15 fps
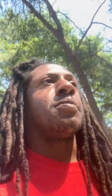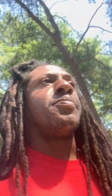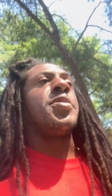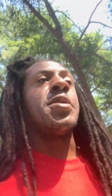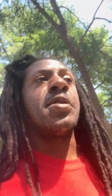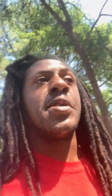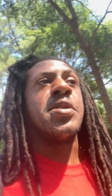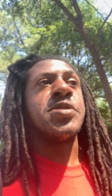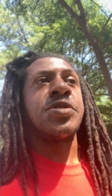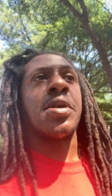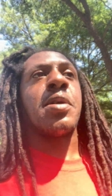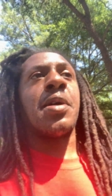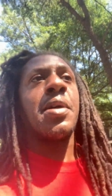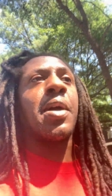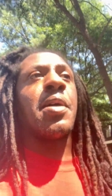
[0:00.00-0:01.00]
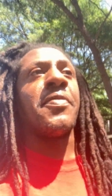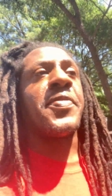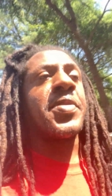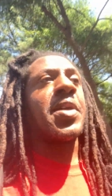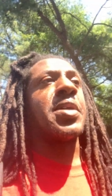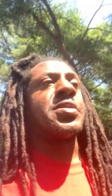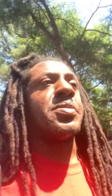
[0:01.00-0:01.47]
because I, I
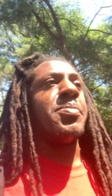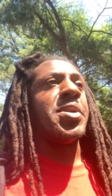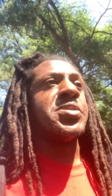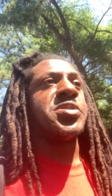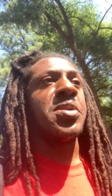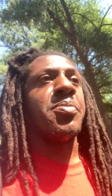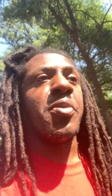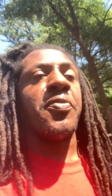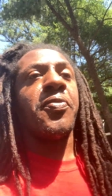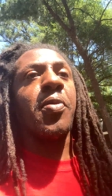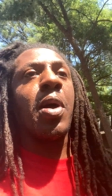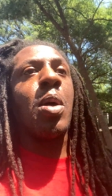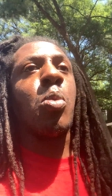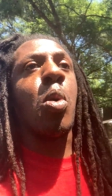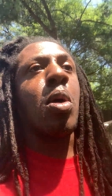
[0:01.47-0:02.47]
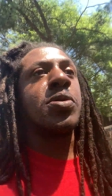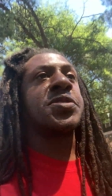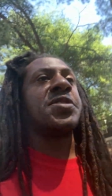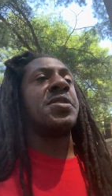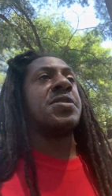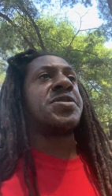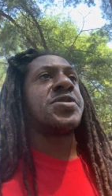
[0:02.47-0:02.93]
forgot to mention before I
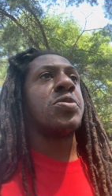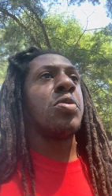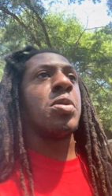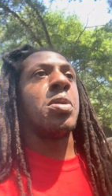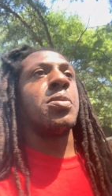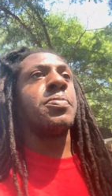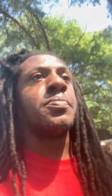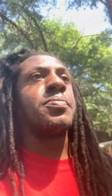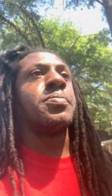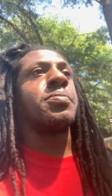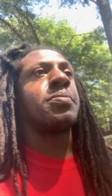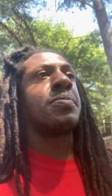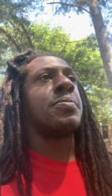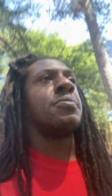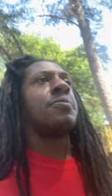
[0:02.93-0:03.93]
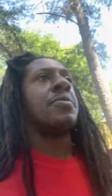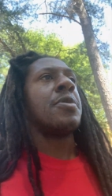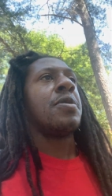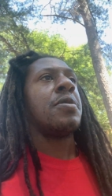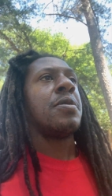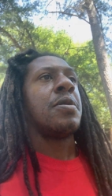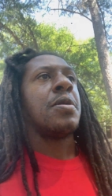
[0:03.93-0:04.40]
walked in the store,
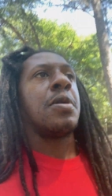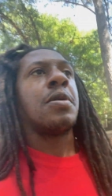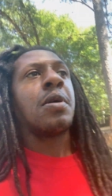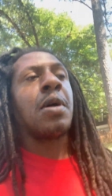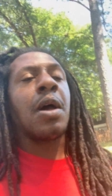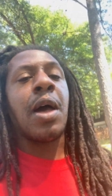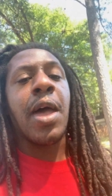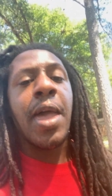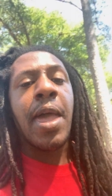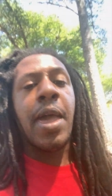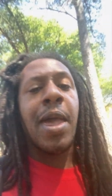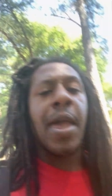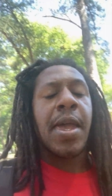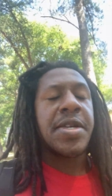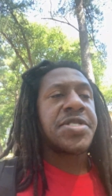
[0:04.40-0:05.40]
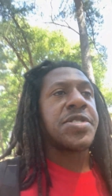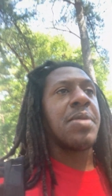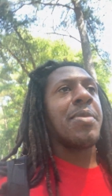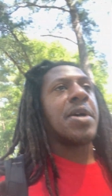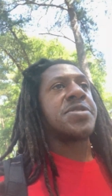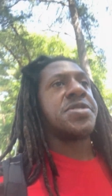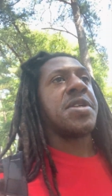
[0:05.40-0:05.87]
I had asked
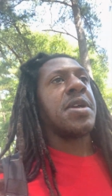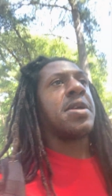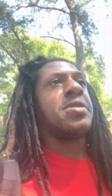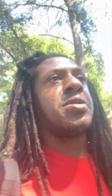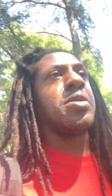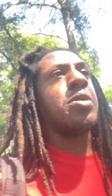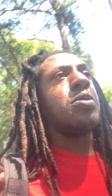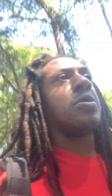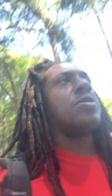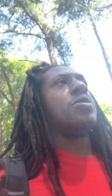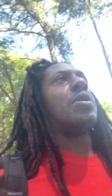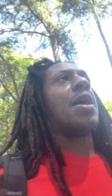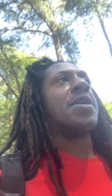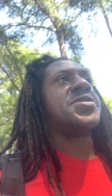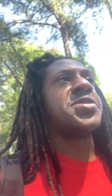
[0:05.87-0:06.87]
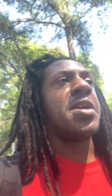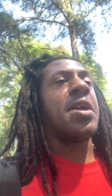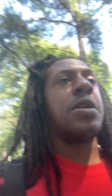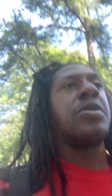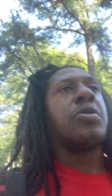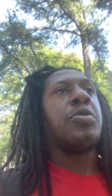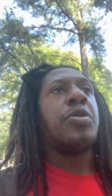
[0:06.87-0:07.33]
him, I said, do you, I
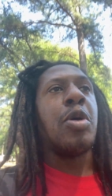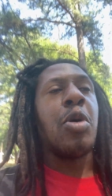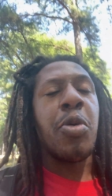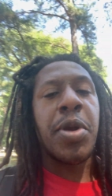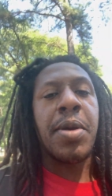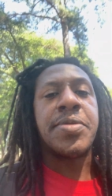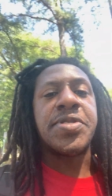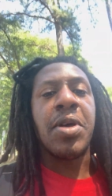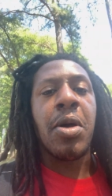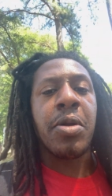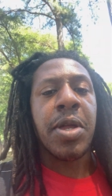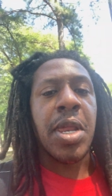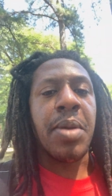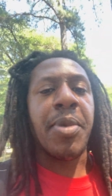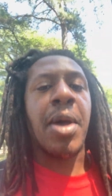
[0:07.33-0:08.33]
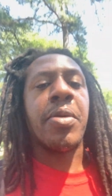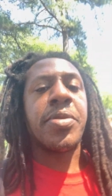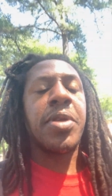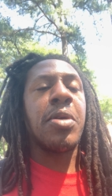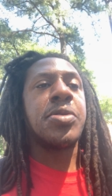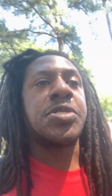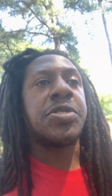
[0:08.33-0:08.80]
said, you know what I'm talking about,
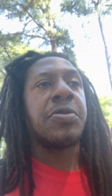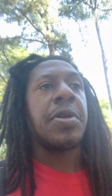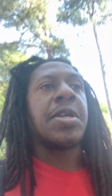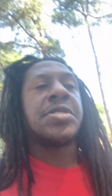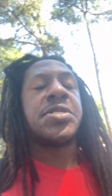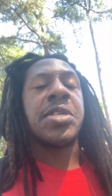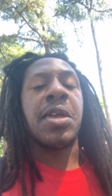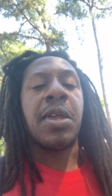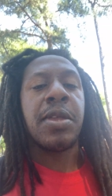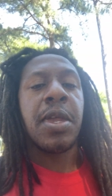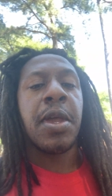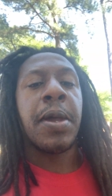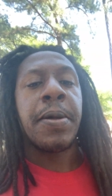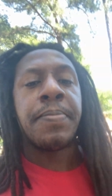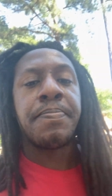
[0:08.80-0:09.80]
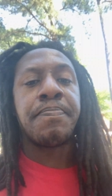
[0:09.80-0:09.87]
don't you? He said, yeah.